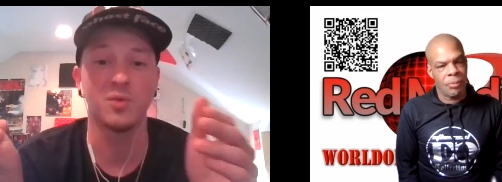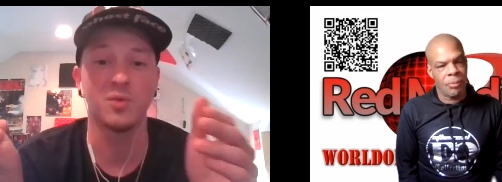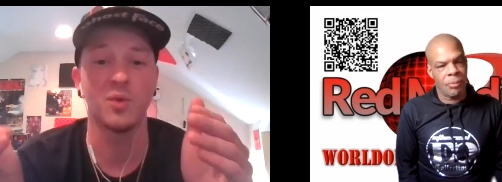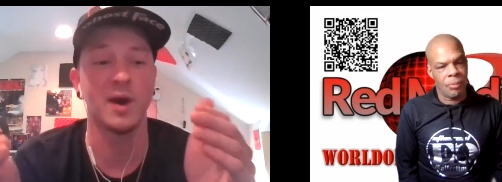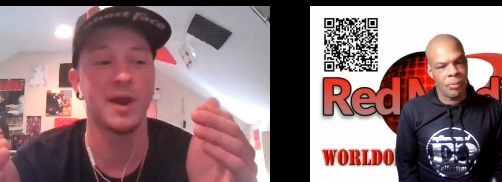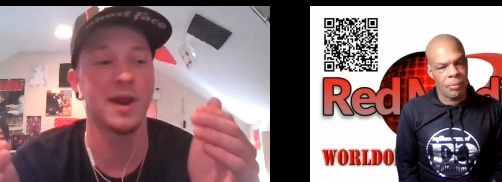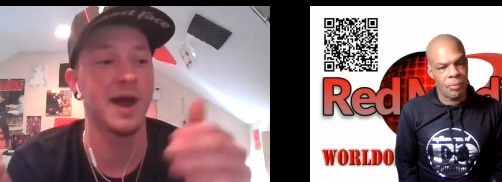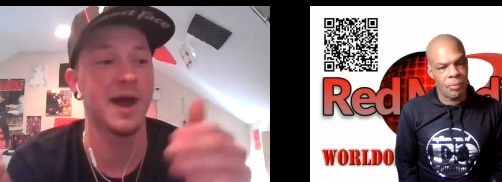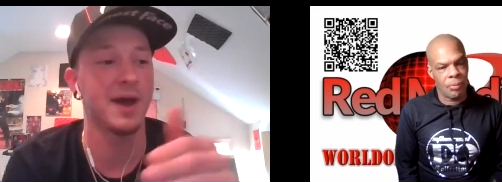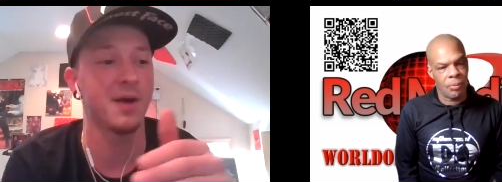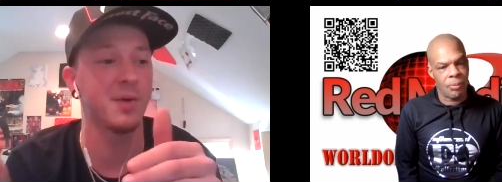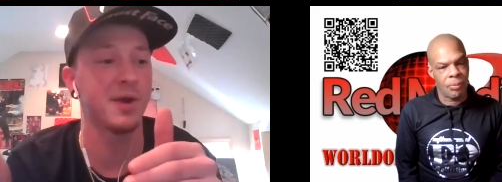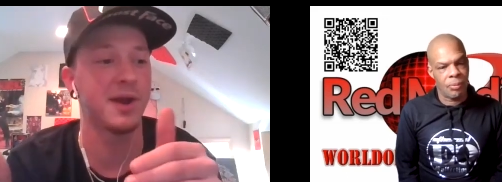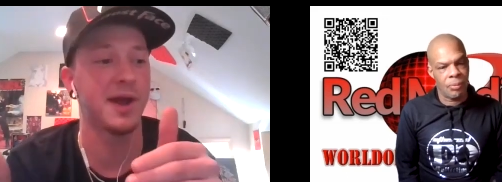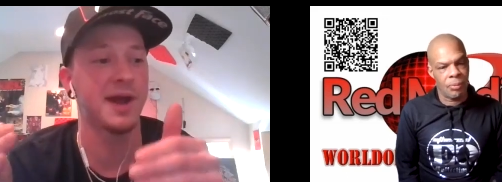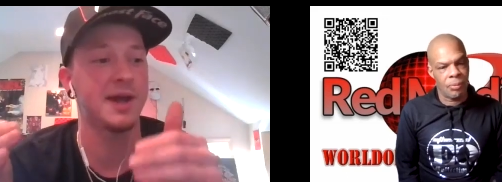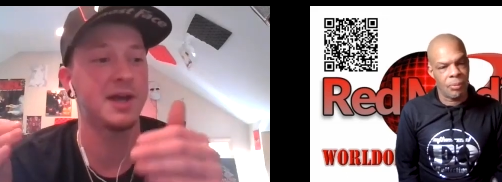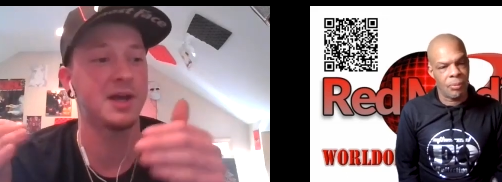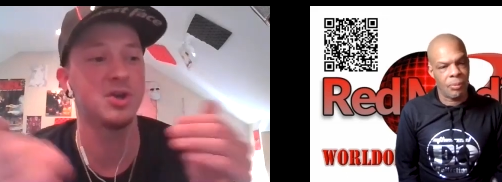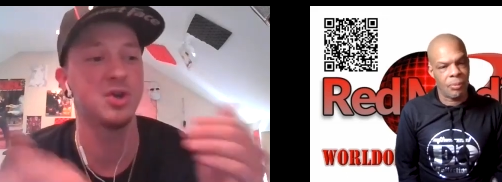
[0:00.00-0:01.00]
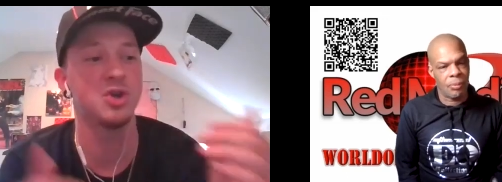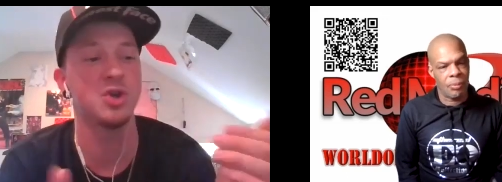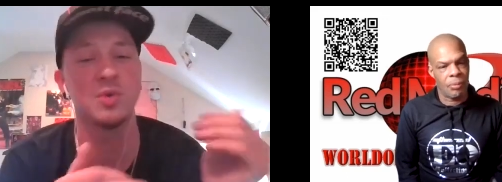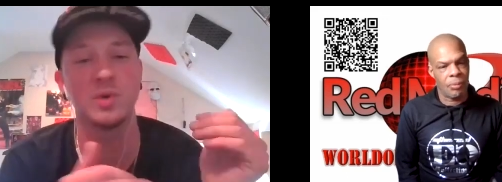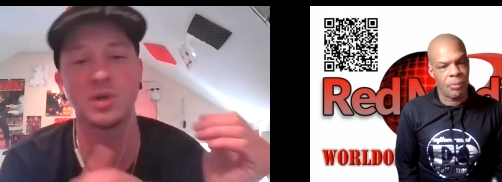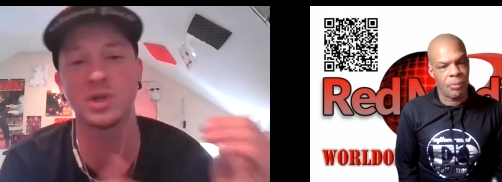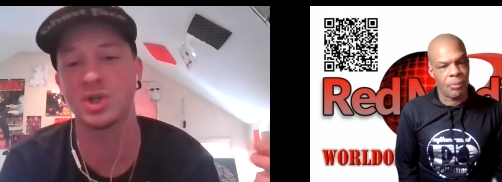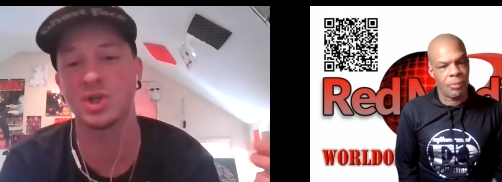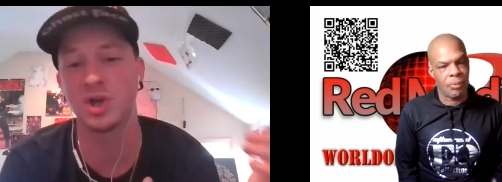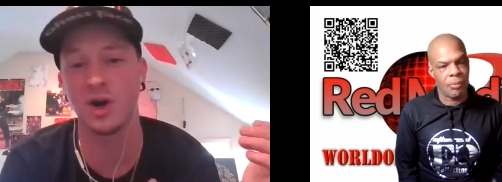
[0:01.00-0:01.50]
Speaker 1: when I when I can
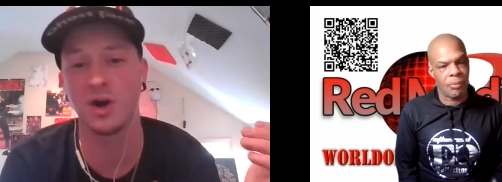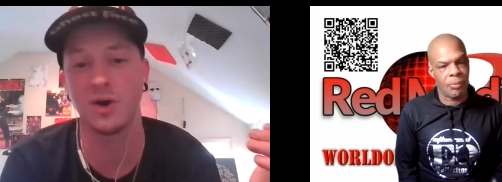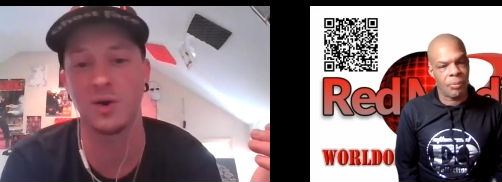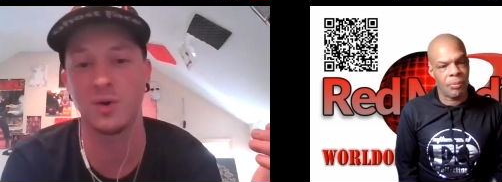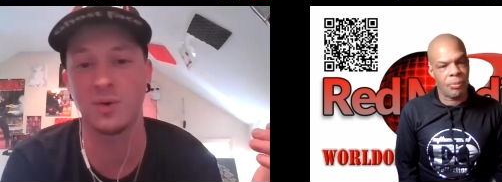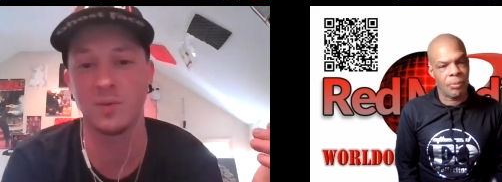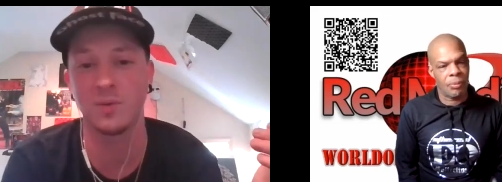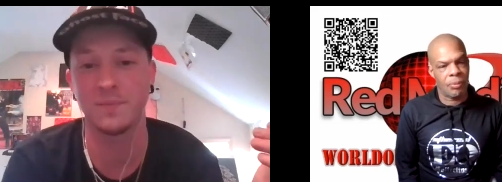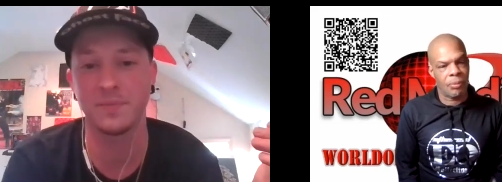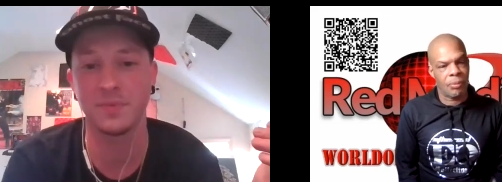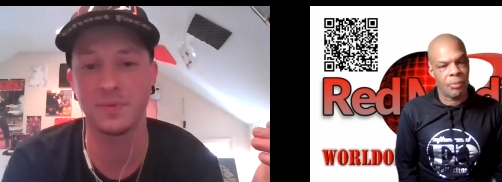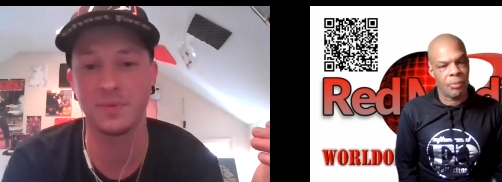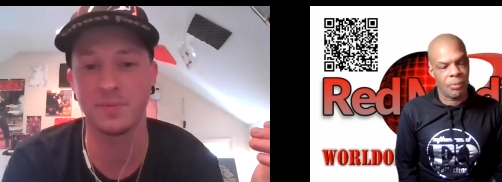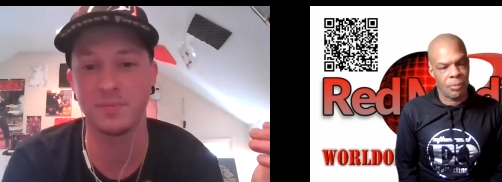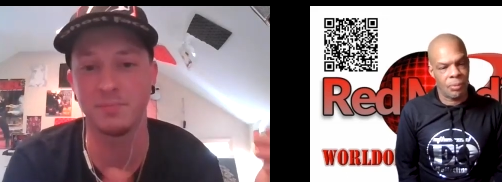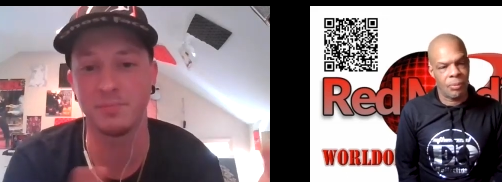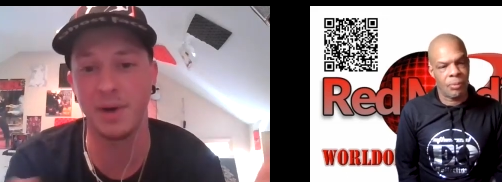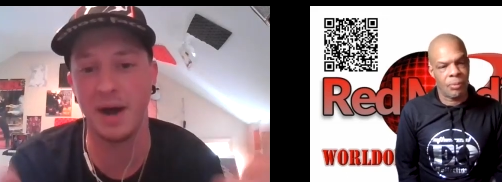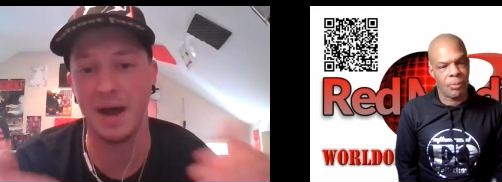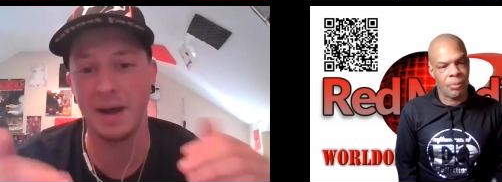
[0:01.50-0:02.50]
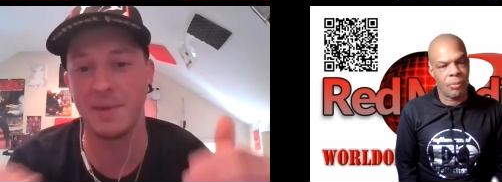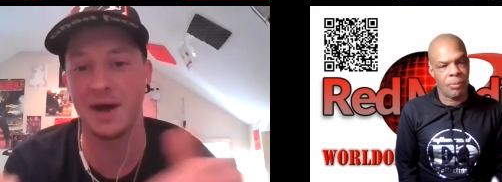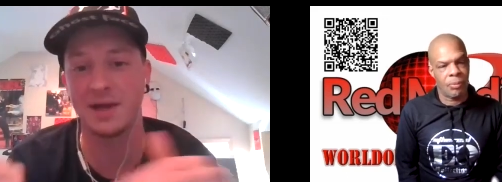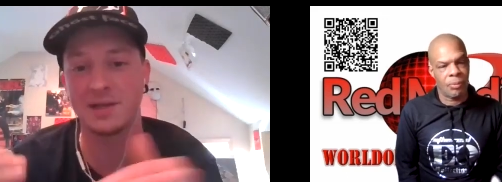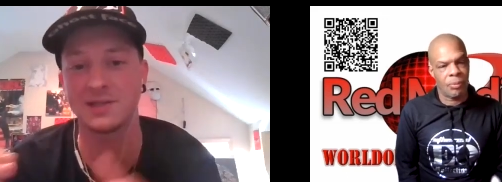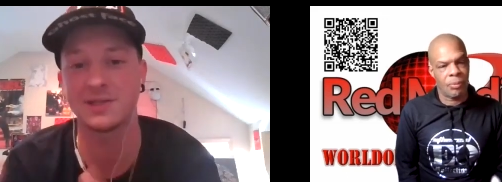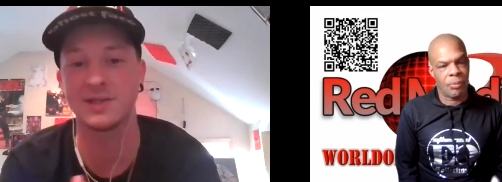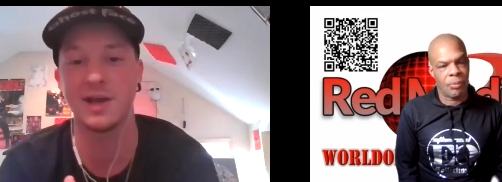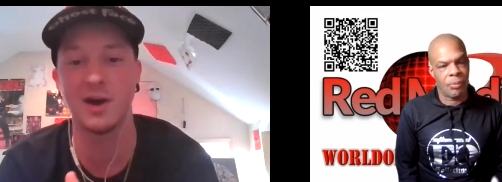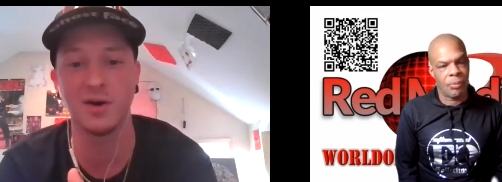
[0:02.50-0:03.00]
do a show by
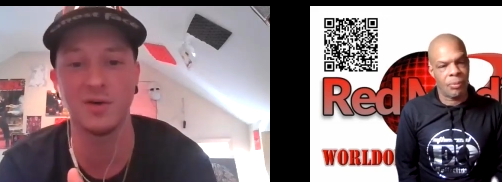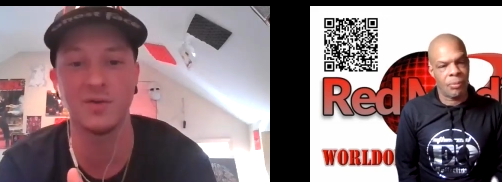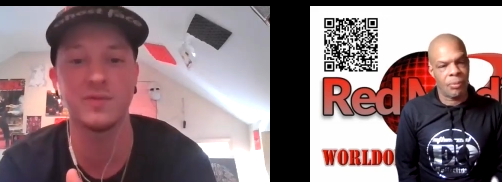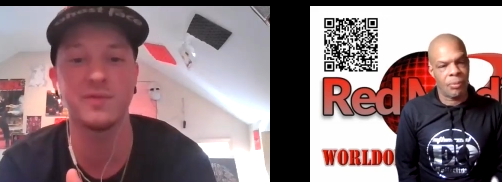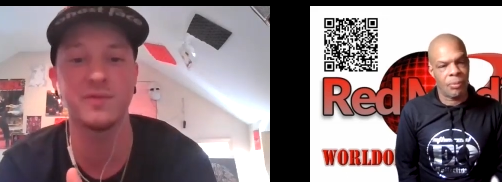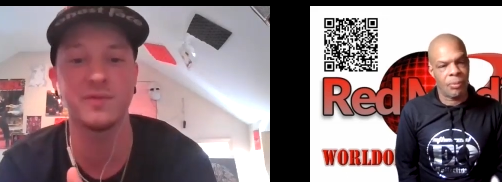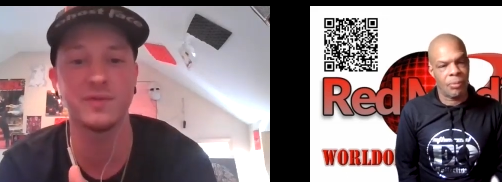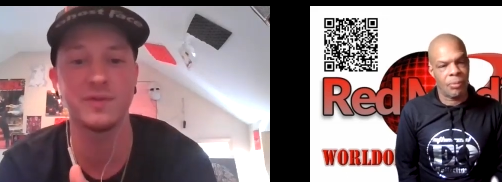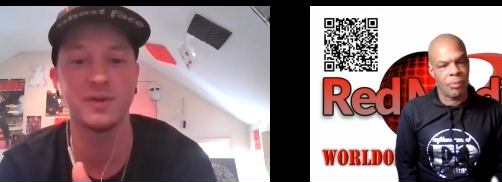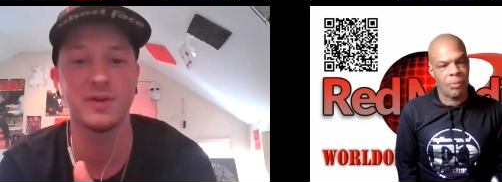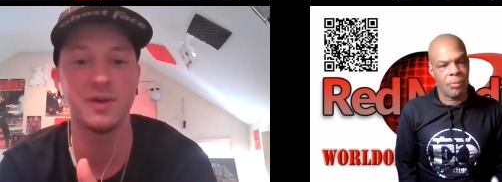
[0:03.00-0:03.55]
myself